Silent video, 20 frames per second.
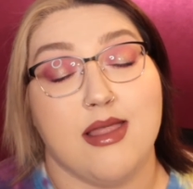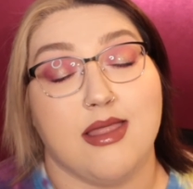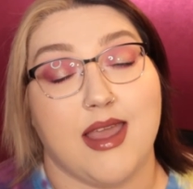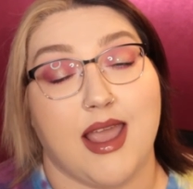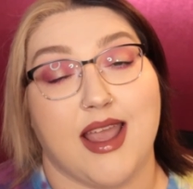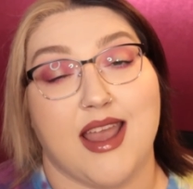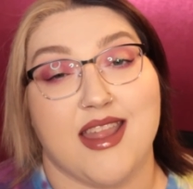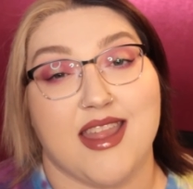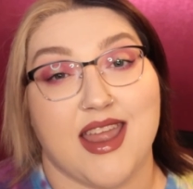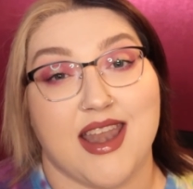
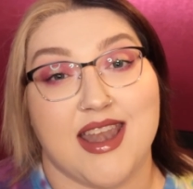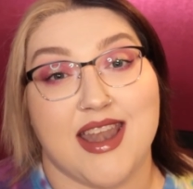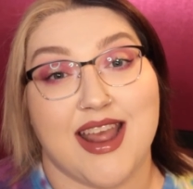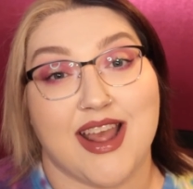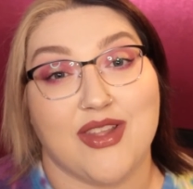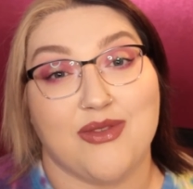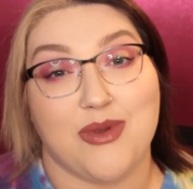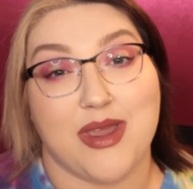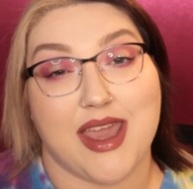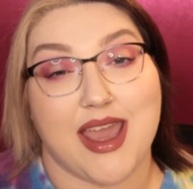Like I said,
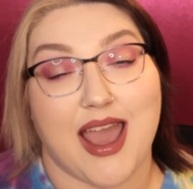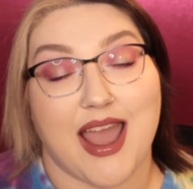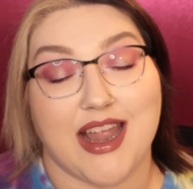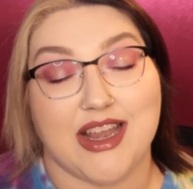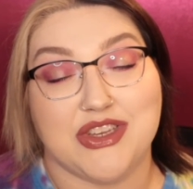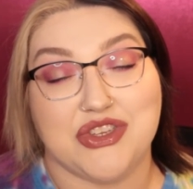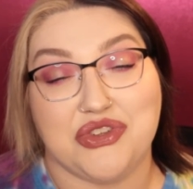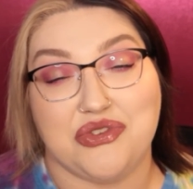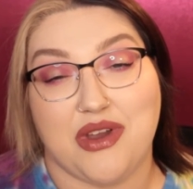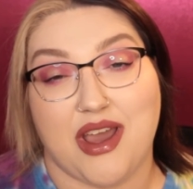next week
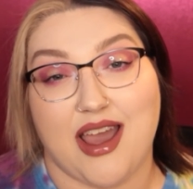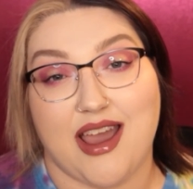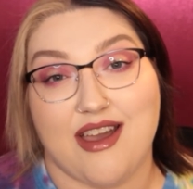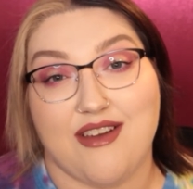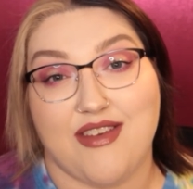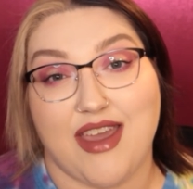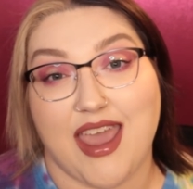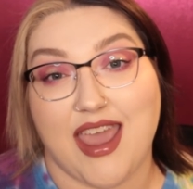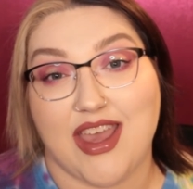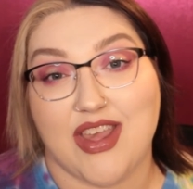I do
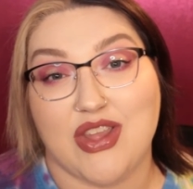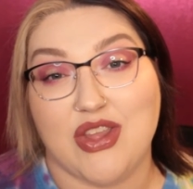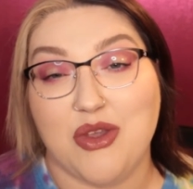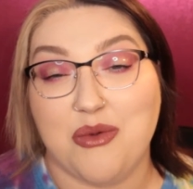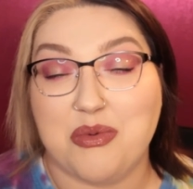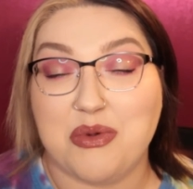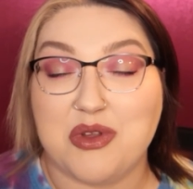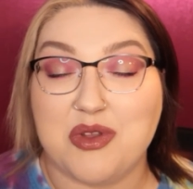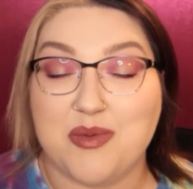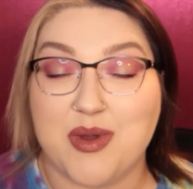have a
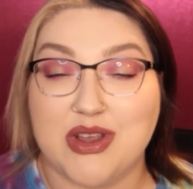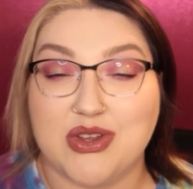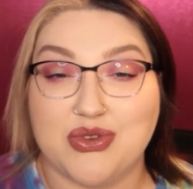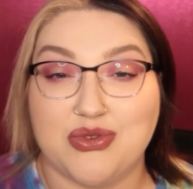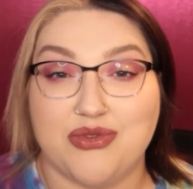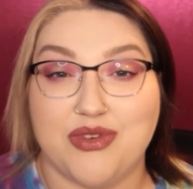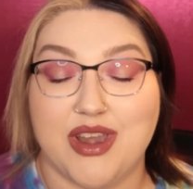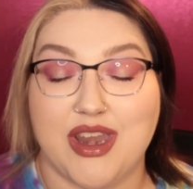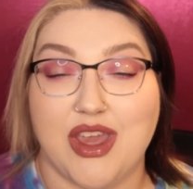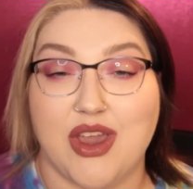super
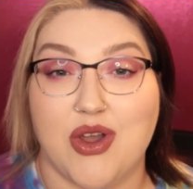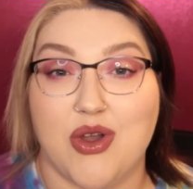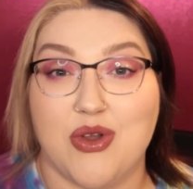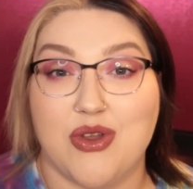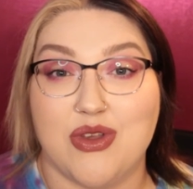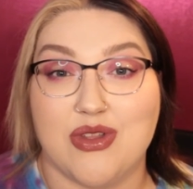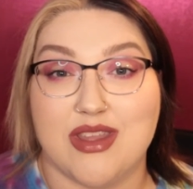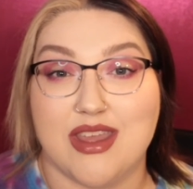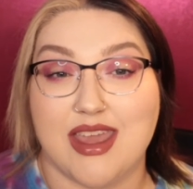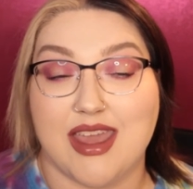special video
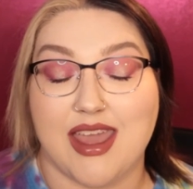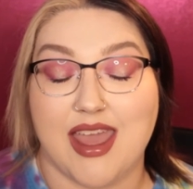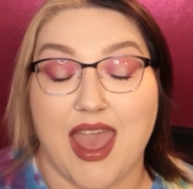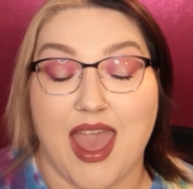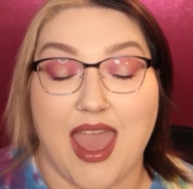using